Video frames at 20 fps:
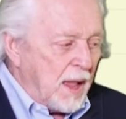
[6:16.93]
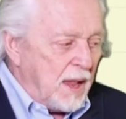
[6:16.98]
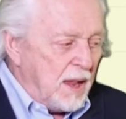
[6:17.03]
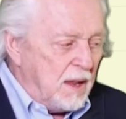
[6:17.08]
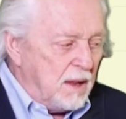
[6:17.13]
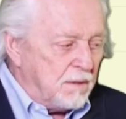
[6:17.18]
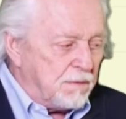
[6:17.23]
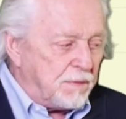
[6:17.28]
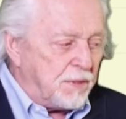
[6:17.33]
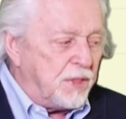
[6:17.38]

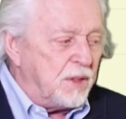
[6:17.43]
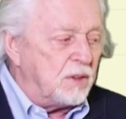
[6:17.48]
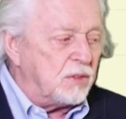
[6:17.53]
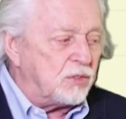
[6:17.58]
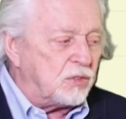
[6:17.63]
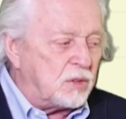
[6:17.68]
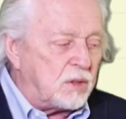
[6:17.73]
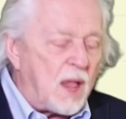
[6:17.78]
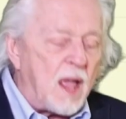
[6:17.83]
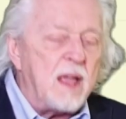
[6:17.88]
If this
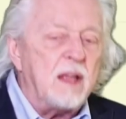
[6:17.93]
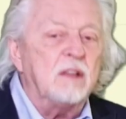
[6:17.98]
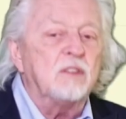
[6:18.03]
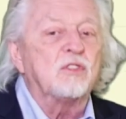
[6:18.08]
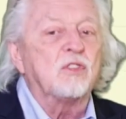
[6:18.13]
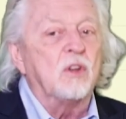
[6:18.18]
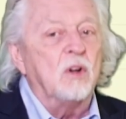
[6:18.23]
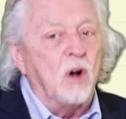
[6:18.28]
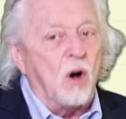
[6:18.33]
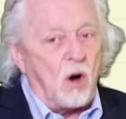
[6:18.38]

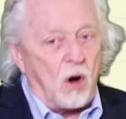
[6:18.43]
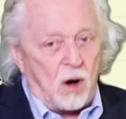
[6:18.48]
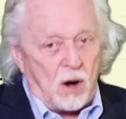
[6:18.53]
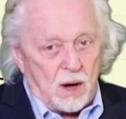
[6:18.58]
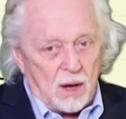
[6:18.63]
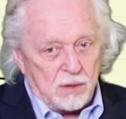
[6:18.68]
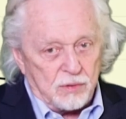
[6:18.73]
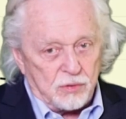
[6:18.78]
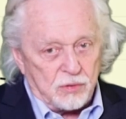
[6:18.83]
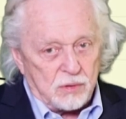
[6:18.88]
stays
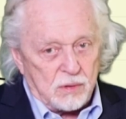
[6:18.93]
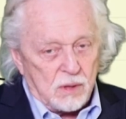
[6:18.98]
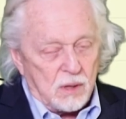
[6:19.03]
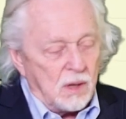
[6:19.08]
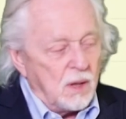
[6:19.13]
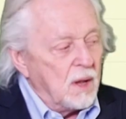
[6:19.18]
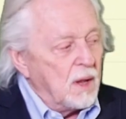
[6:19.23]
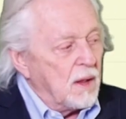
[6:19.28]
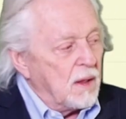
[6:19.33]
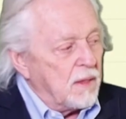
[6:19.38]
lost,
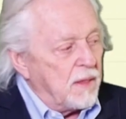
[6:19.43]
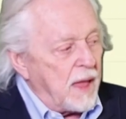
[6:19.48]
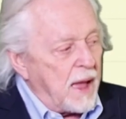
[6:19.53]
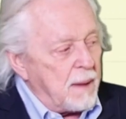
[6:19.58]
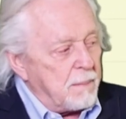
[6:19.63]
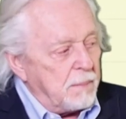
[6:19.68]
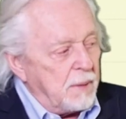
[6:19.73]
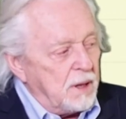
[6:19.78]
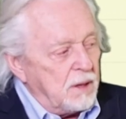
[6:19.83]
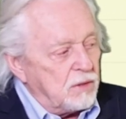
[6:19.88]

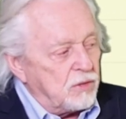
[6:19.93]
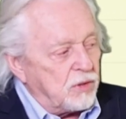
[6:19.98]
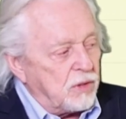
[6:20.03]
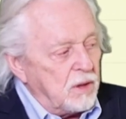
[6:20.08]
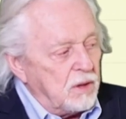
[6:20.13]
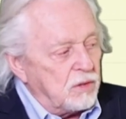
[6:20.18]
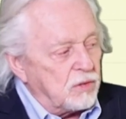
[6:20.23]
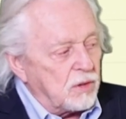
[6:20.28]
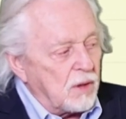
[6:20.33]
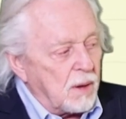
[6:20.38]
that means
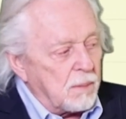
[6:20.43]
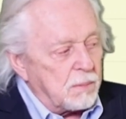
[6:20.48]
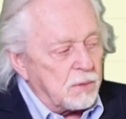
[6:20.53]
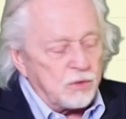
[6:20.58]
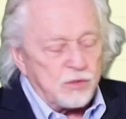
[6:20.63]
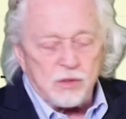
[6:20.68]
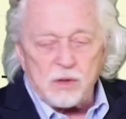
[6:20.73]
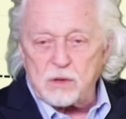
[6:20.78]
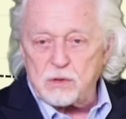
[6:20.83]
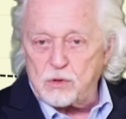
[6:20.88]
these
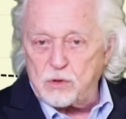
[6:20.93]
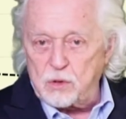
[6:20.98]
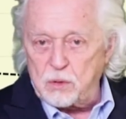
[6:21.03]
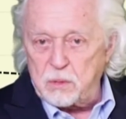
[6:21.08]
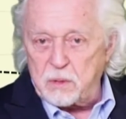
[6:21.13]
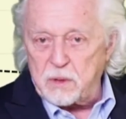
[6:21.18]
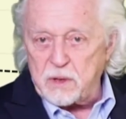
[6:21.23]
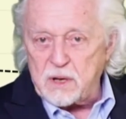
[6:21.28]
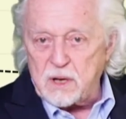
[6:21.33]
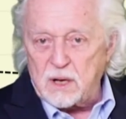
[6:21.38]
numbers are
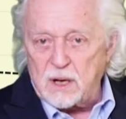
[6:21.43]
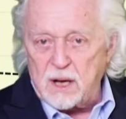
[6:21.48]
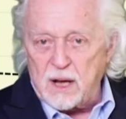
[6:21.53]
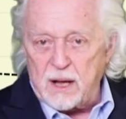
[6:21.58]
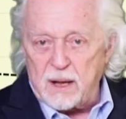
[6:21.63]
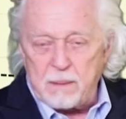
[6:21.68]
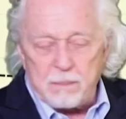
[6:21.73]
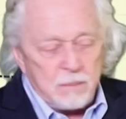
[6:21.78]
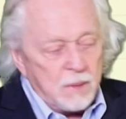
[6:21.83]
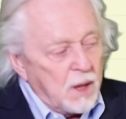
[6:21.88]
due to
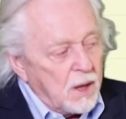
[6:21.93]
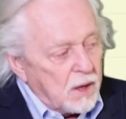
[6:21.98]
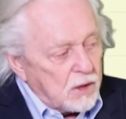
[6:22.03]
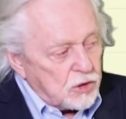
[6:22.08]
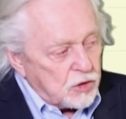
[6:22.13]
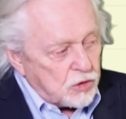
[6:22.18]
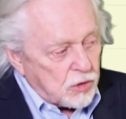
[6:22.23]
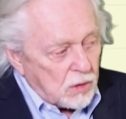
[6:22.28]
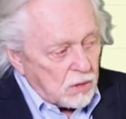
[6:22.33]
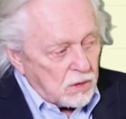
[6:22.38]
climb,
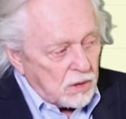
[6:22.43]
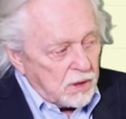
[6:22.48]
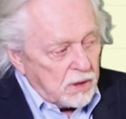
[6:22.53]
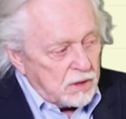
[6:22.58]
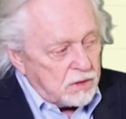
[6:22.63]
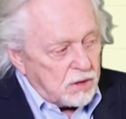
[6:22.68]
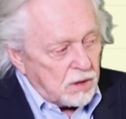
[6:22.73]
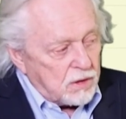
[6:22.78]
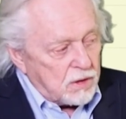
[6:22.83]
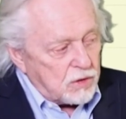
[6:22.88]
certainly
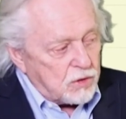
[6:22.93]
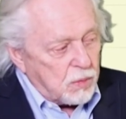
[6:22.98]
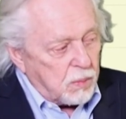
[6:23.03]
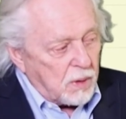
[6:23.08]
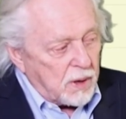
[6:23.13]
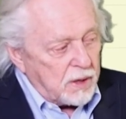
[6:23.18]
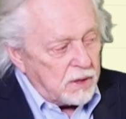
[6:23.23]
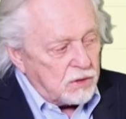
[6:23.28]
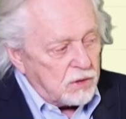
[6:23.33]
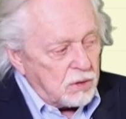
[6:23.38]
to the
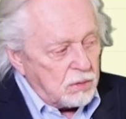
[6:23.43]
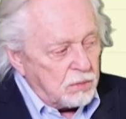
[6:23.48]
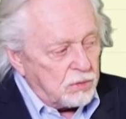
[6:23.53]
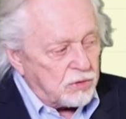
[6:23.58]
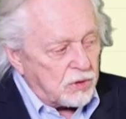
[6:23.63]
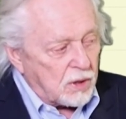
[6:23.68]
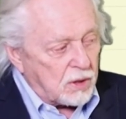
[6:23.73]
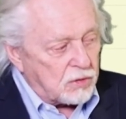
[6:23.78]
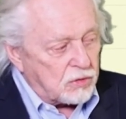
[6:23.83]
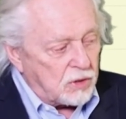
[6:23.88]

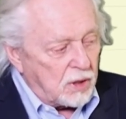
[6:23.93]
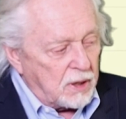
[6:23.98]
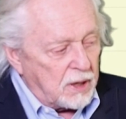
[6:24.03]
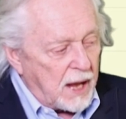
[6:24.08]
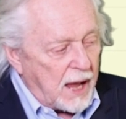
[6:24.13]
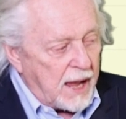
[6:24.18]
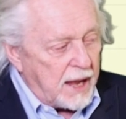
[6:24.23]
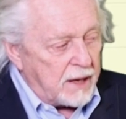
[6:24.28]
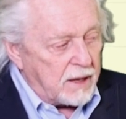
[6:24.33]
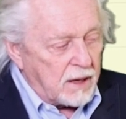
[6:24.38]

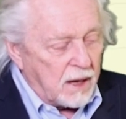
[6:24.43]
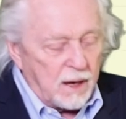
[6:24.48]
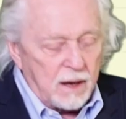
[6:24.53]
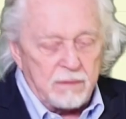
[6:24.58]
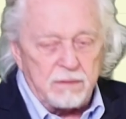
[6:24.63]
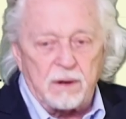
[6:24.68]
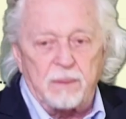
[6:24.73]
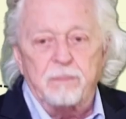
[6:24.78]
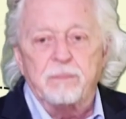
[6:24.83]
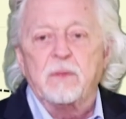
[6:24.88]
2269
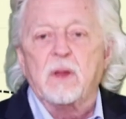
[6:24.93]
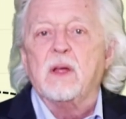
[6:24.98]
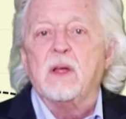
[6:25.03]
level.